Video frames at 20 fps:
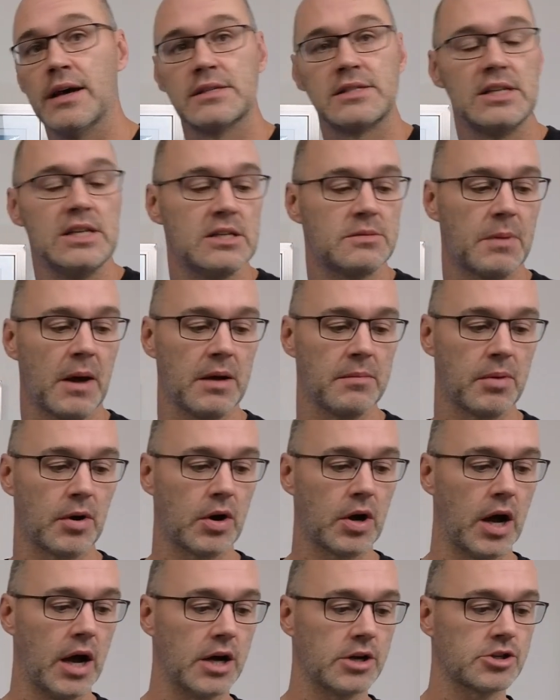C-spine
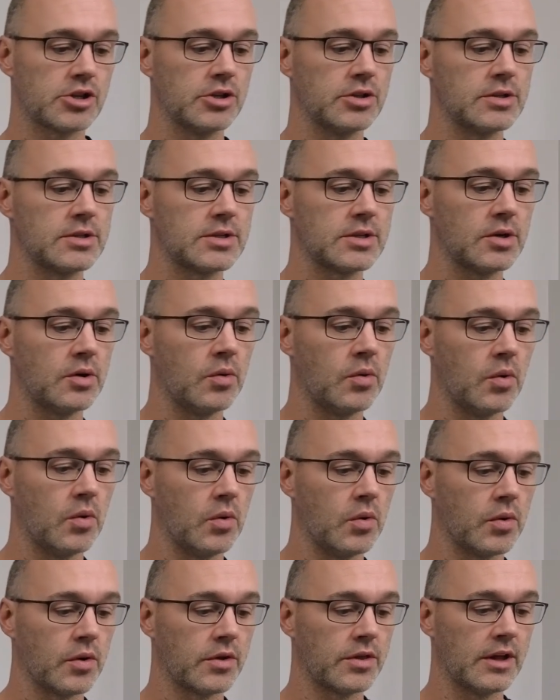precautions
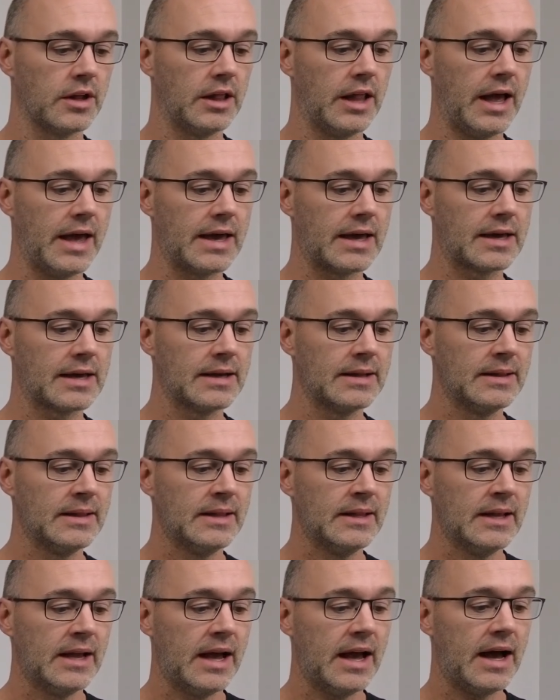or the like.
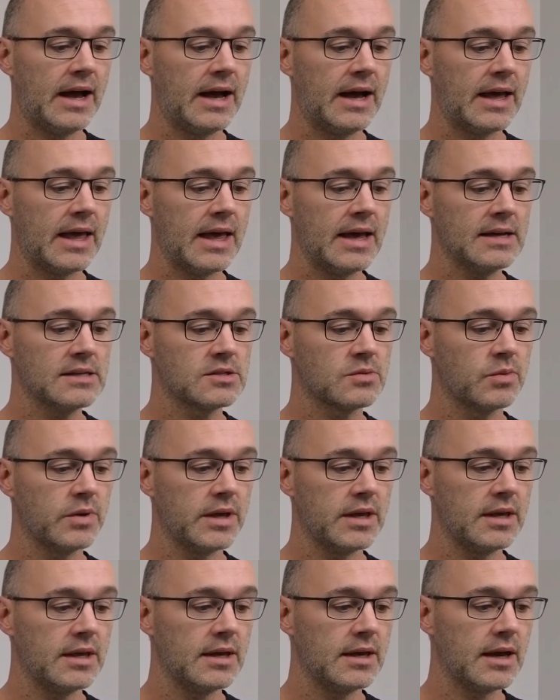As
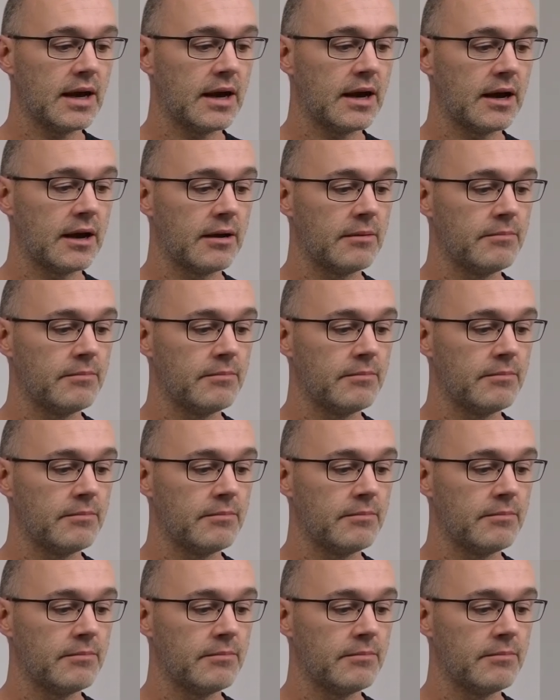we